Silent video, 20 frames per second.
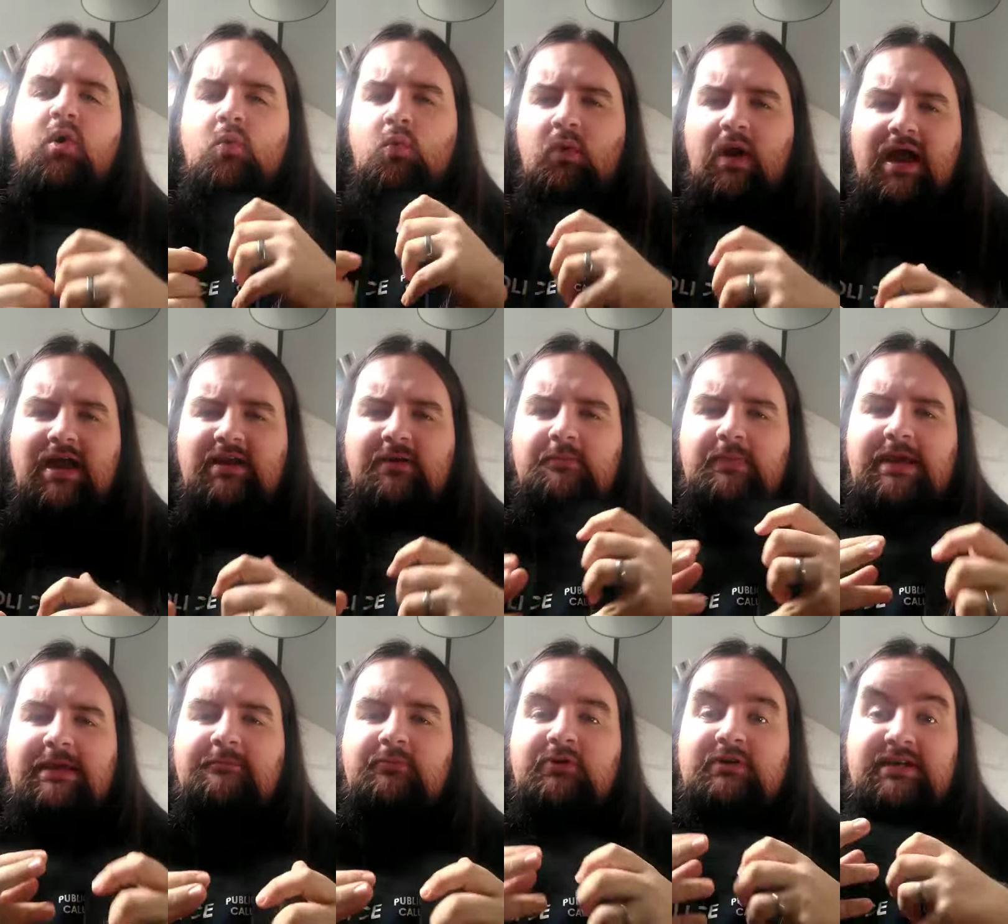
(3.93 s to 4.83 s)
Where do
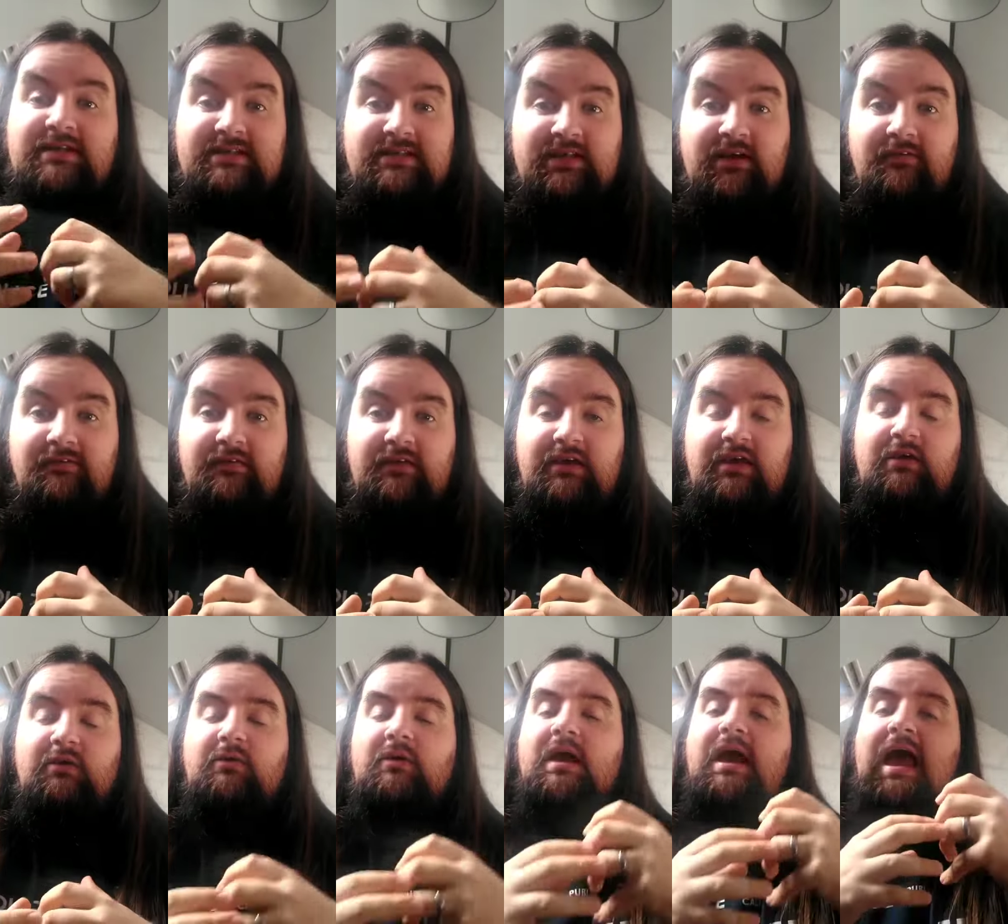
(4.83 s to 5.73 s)
people discover
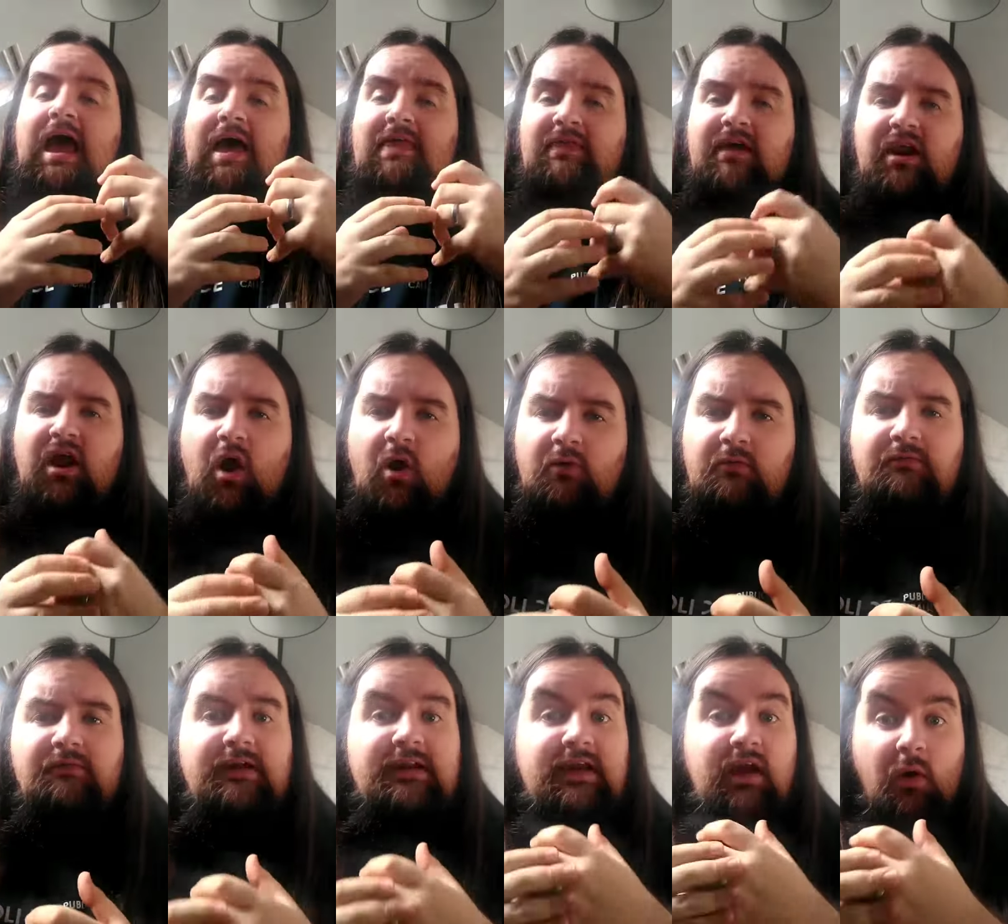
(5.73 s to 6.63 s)
you and then
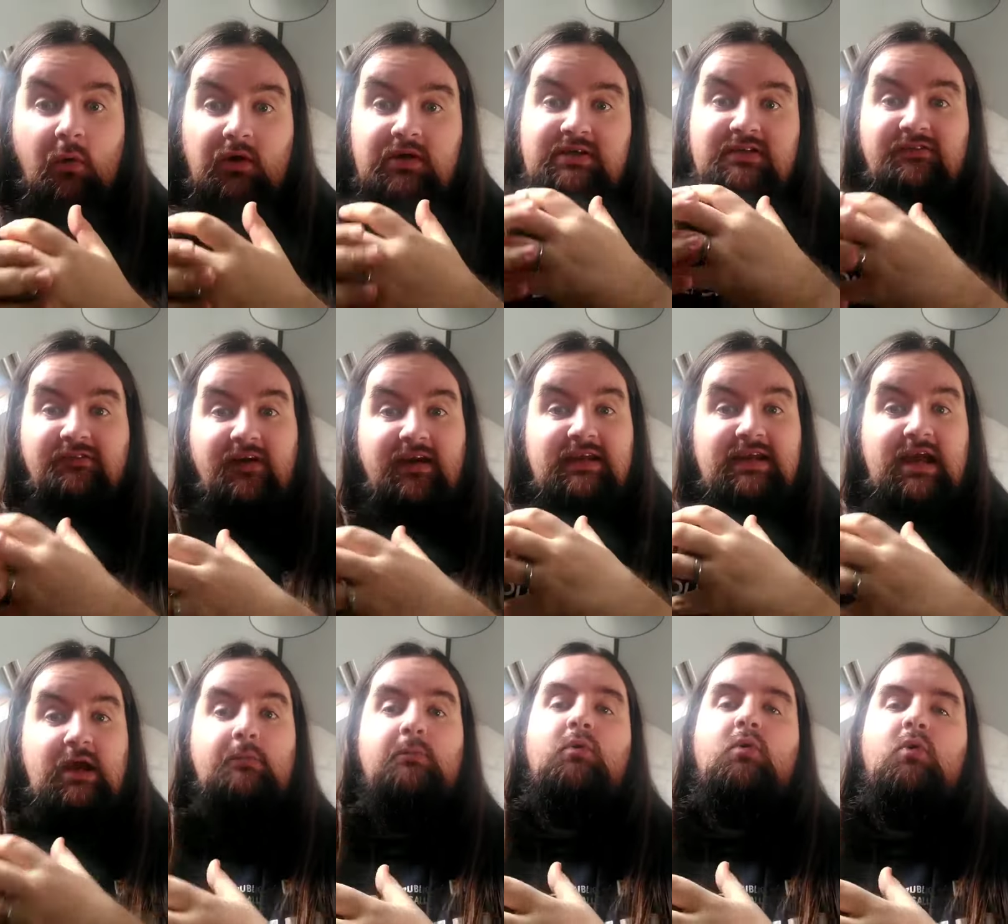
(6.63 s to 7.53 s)
hopefully go on to find
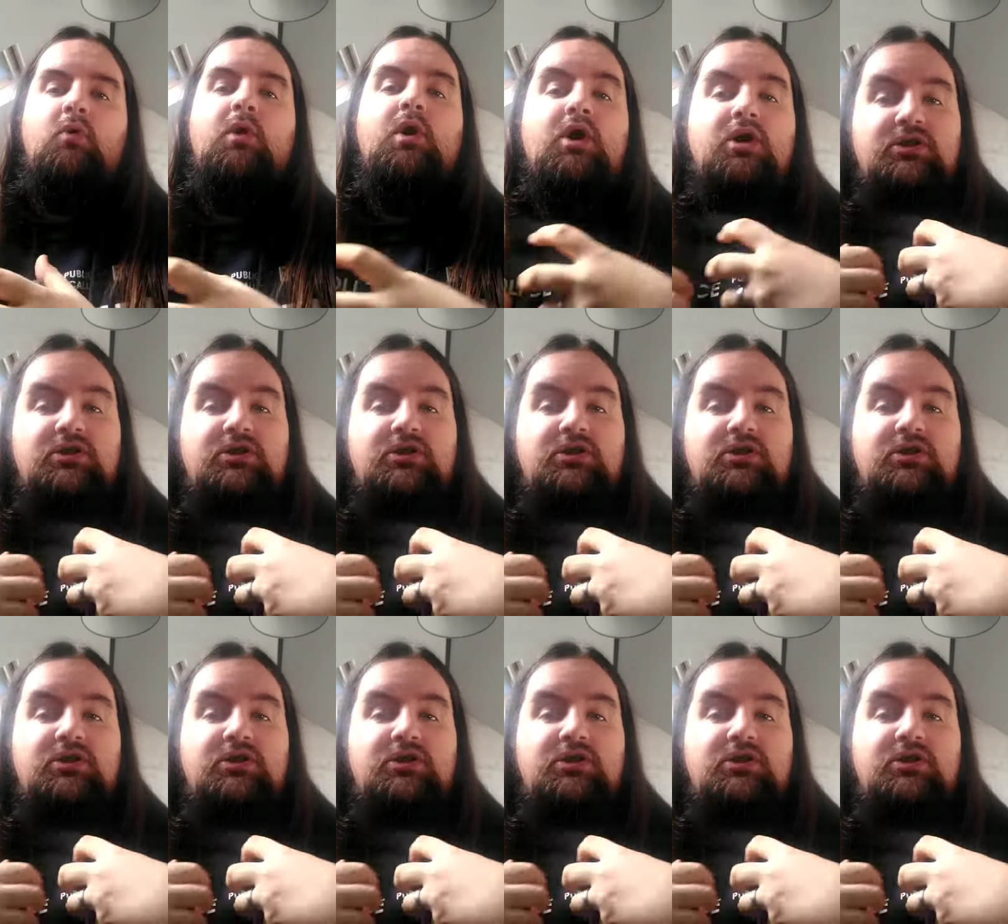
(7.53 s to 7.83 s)
out more?